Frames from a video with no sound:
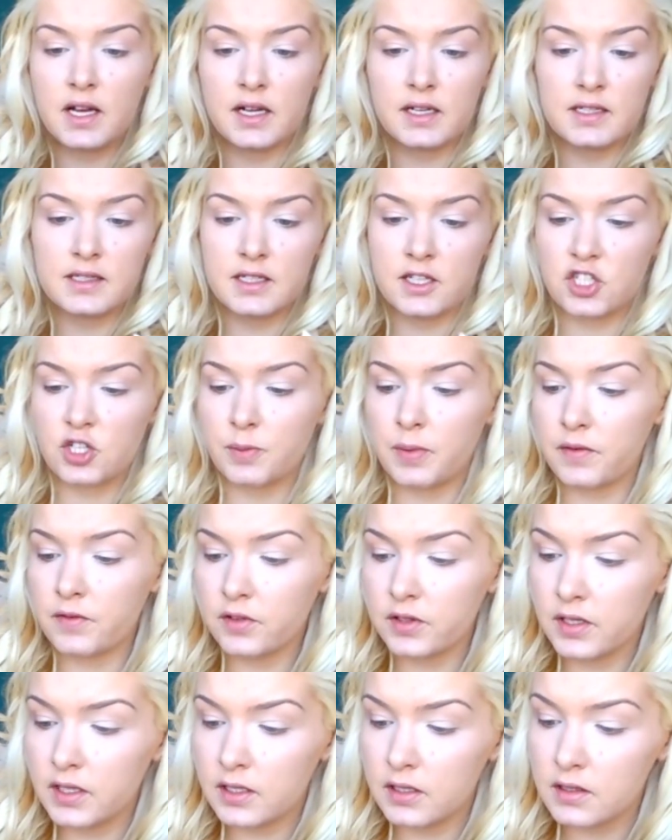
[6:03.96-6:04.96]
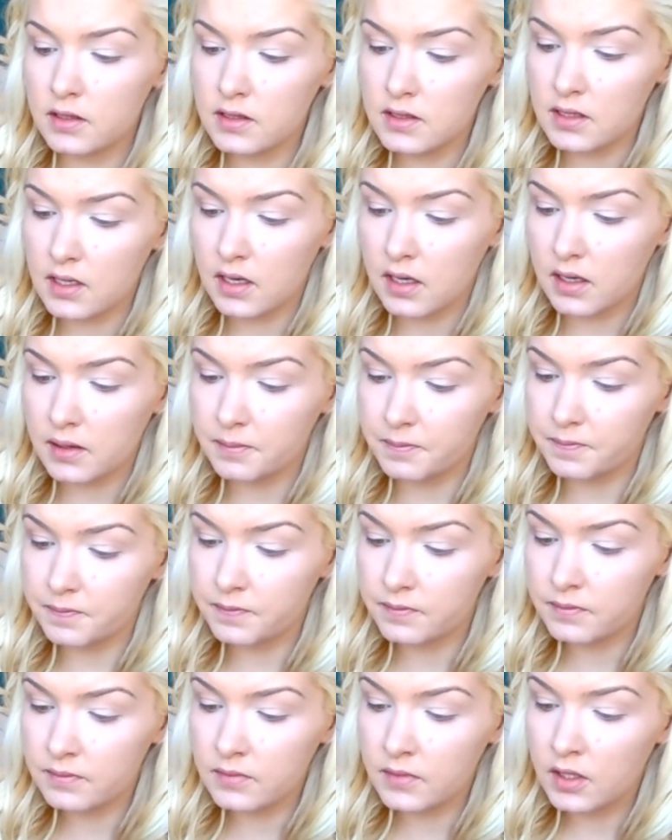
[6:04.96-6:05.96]
The Anastasia Beverly Hills
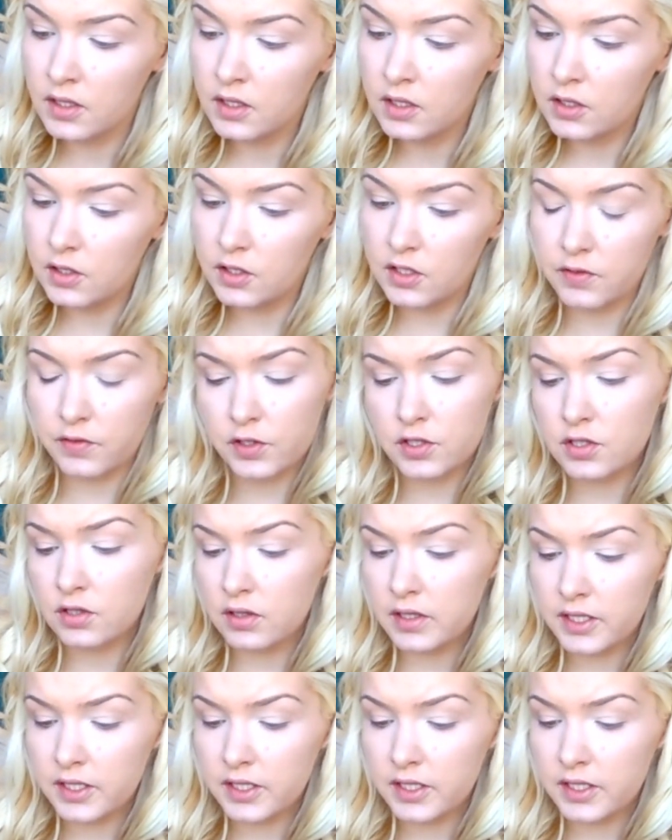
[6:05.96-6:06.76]
Universal